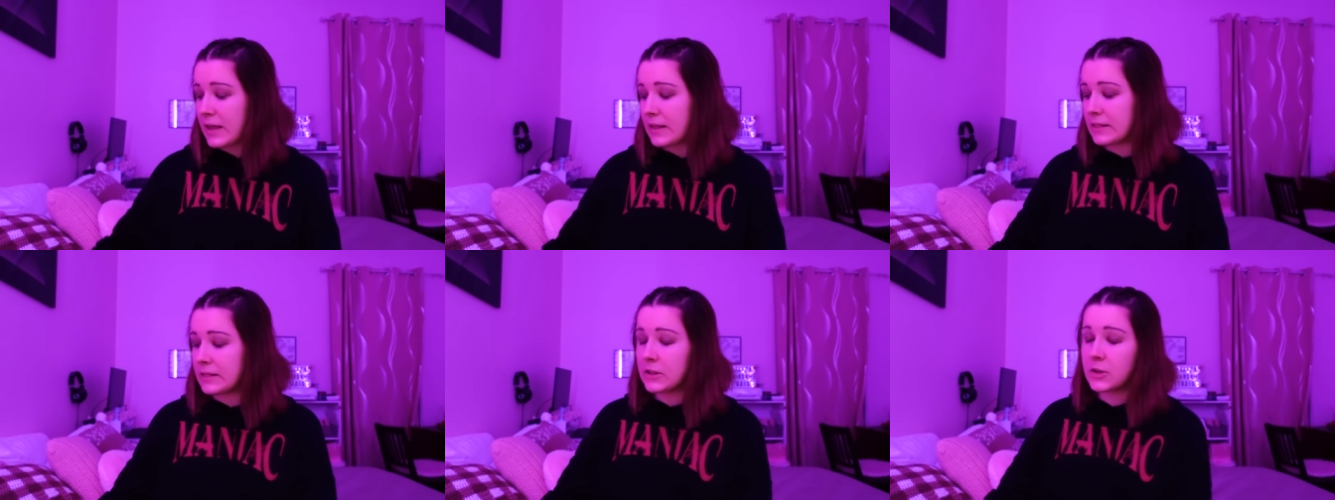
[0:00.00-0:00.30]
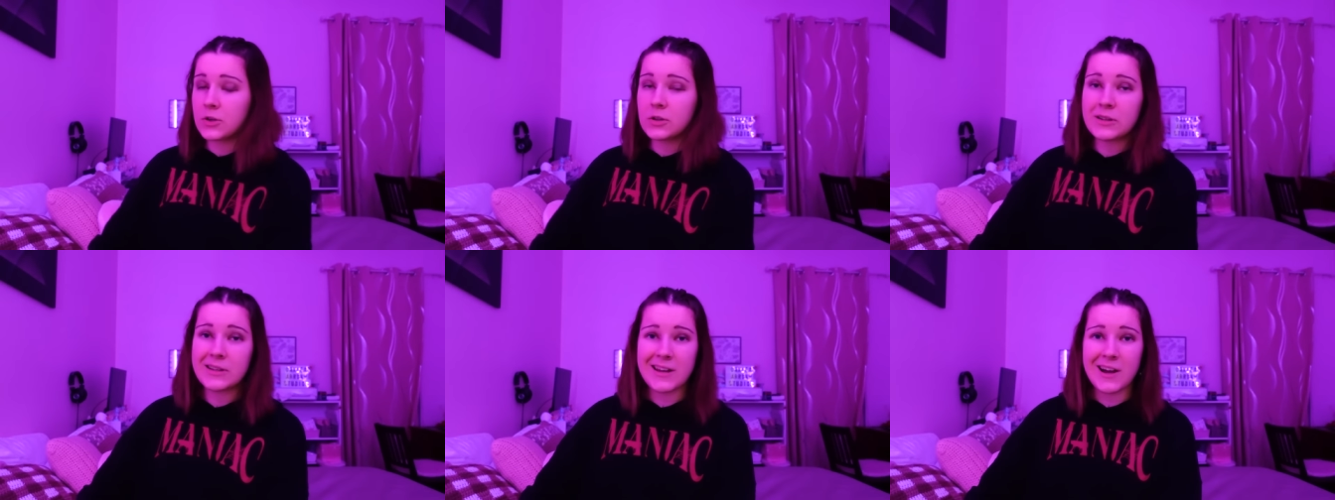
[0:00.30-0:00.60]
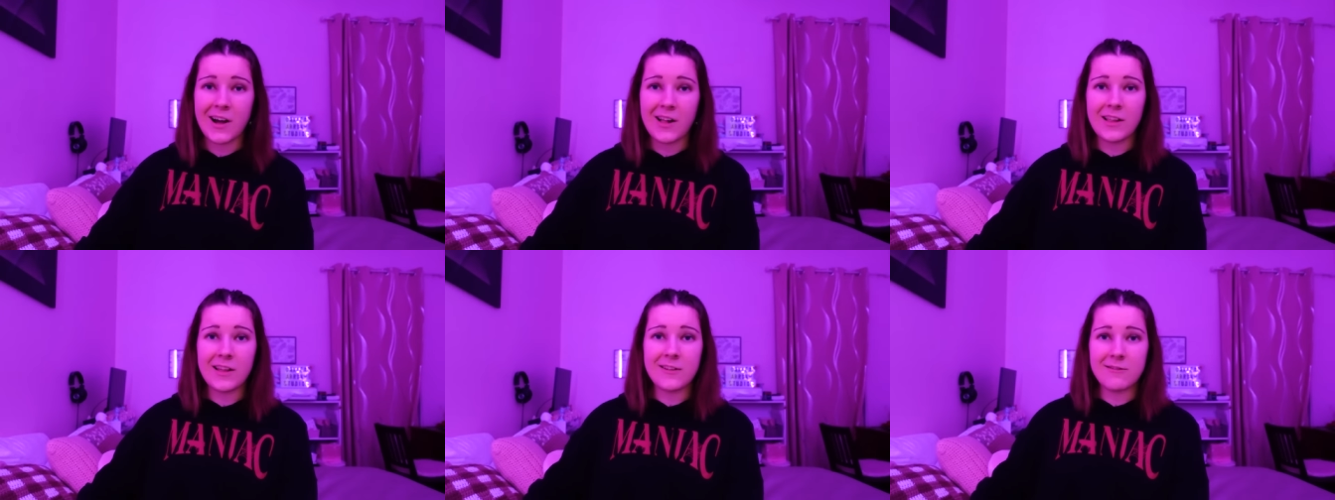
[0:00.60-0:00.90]
and literally
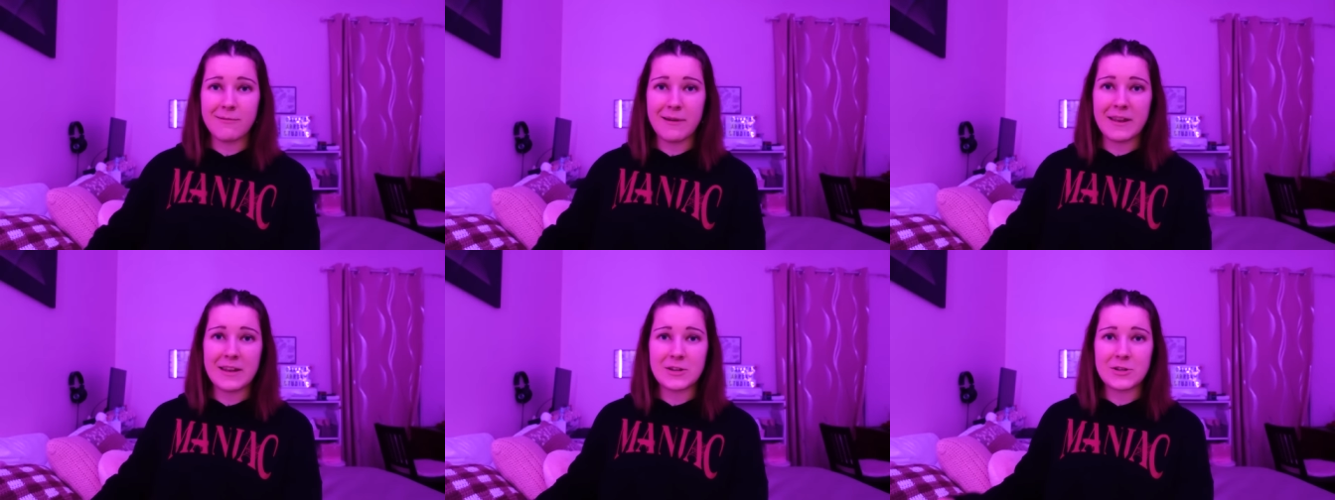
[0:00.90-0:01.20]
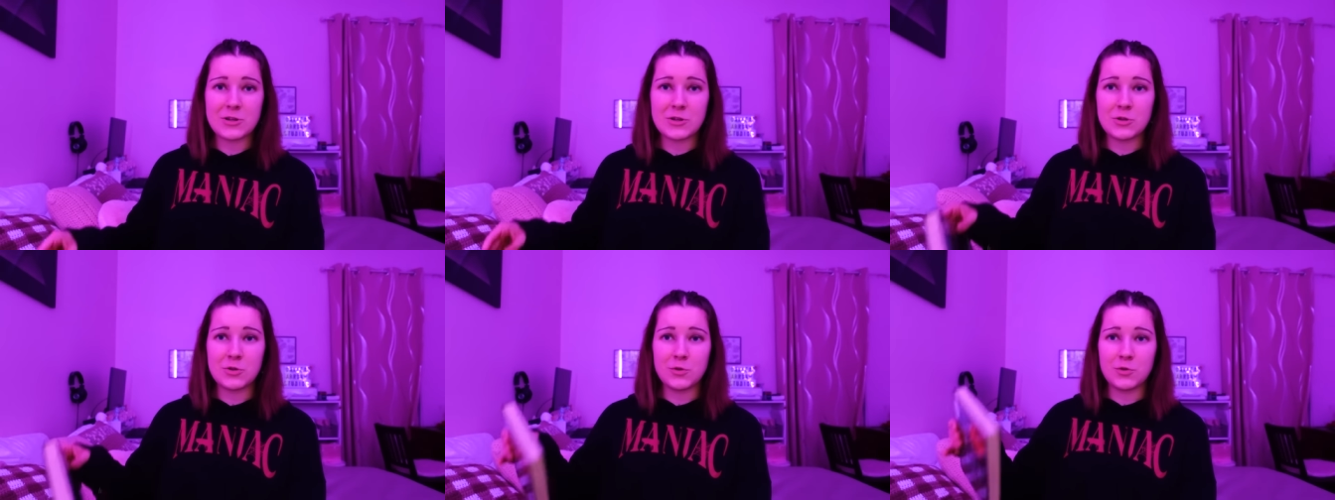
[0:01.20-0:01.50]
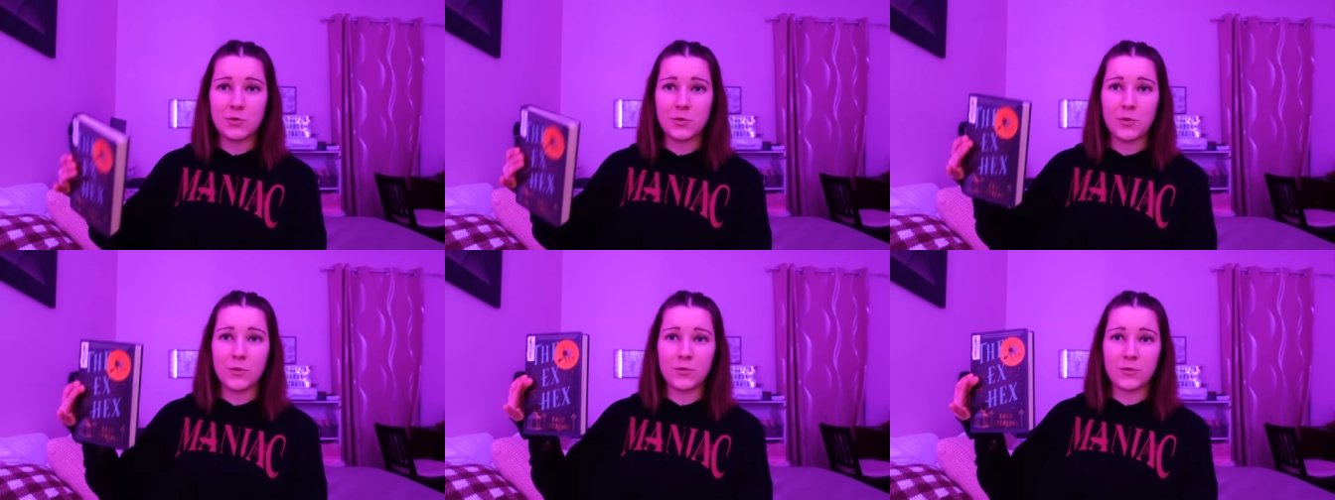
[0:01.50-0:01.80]
all I've managed
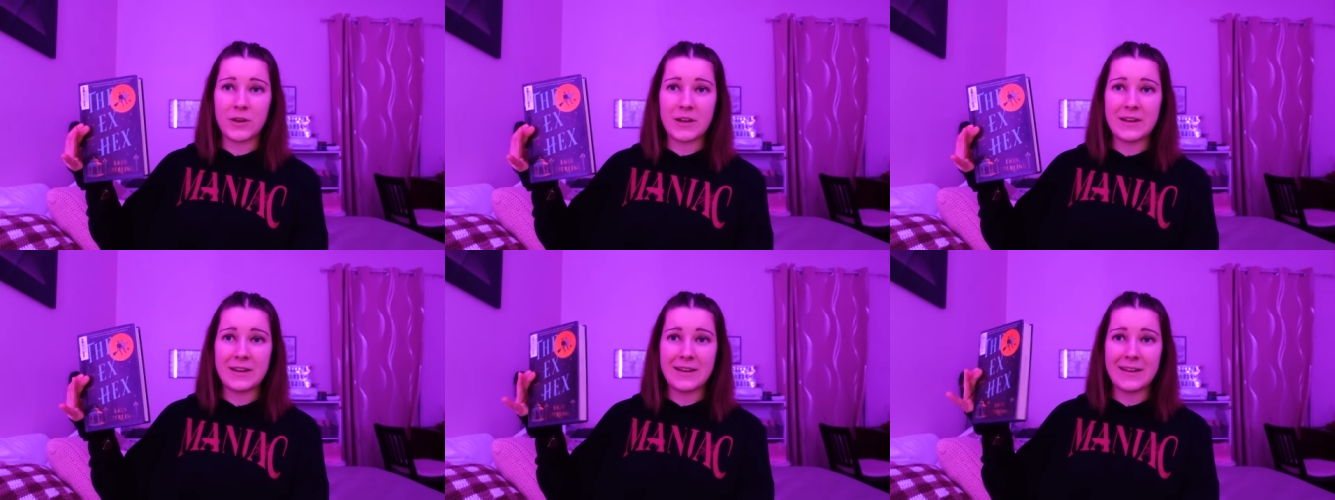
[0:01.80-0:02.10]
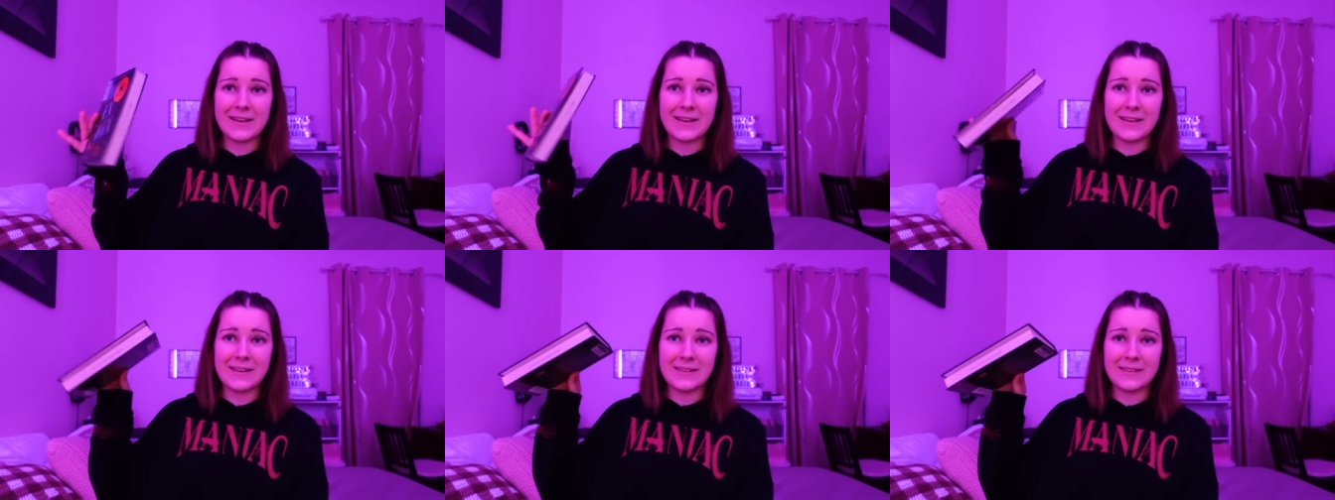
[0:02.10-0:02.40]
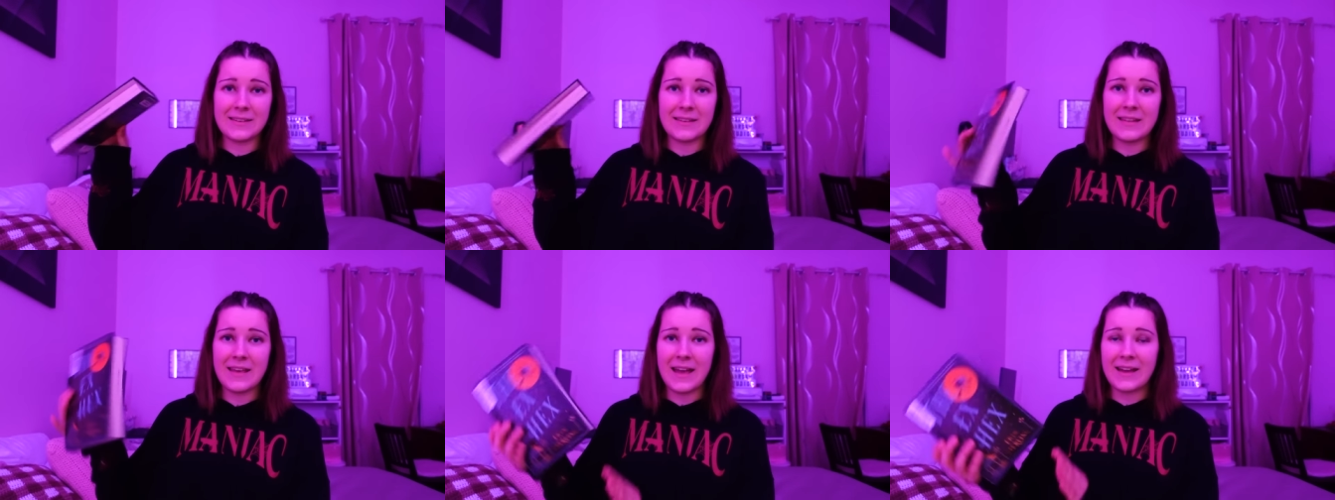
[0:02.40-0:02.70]
to read
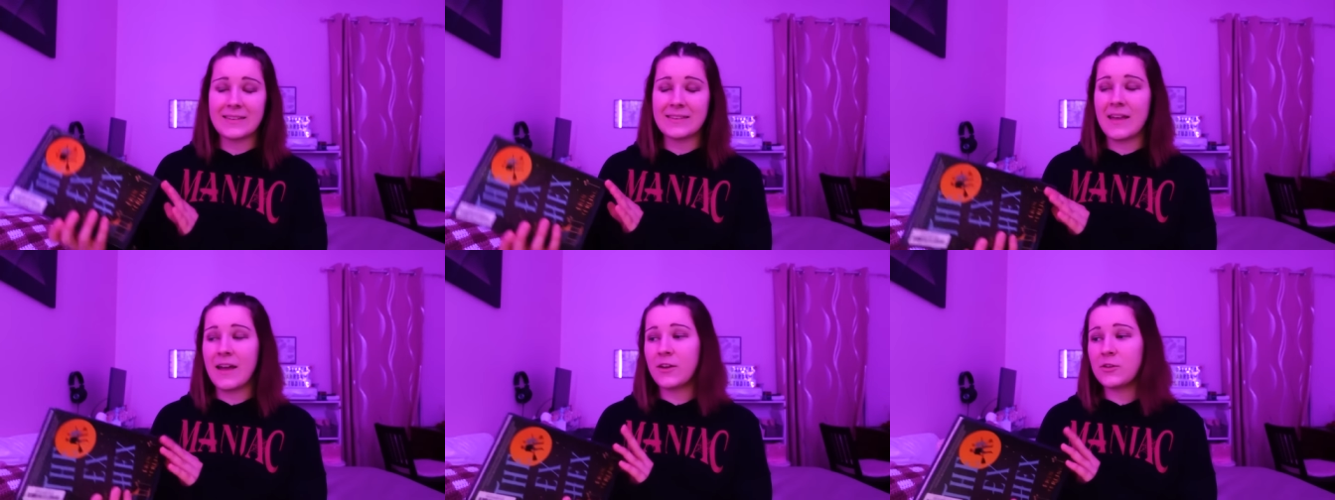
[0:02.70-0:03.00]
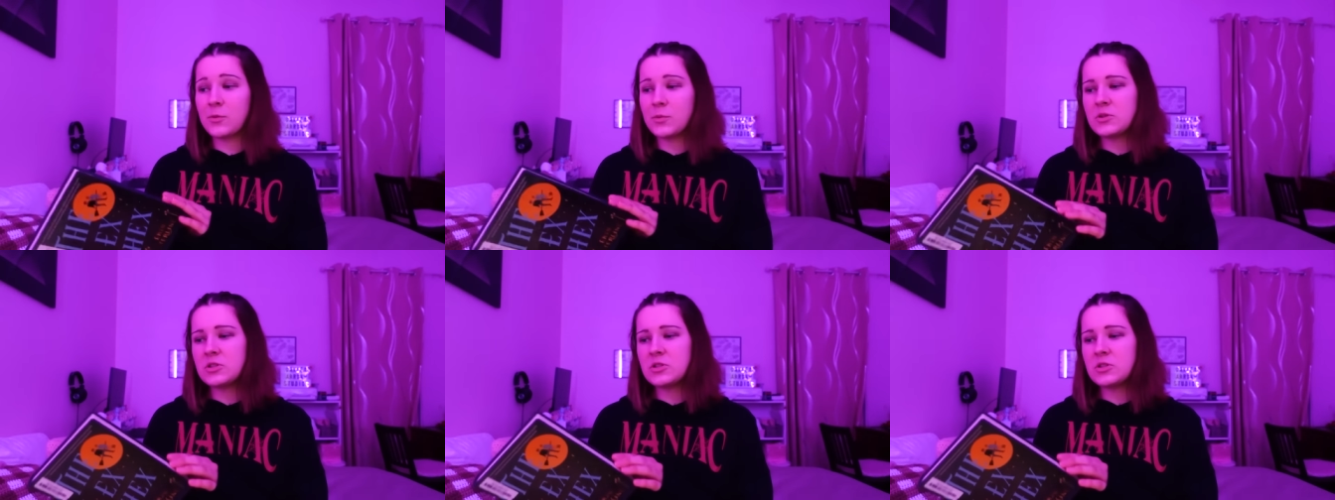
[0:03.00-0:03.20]
is the Ex Hex,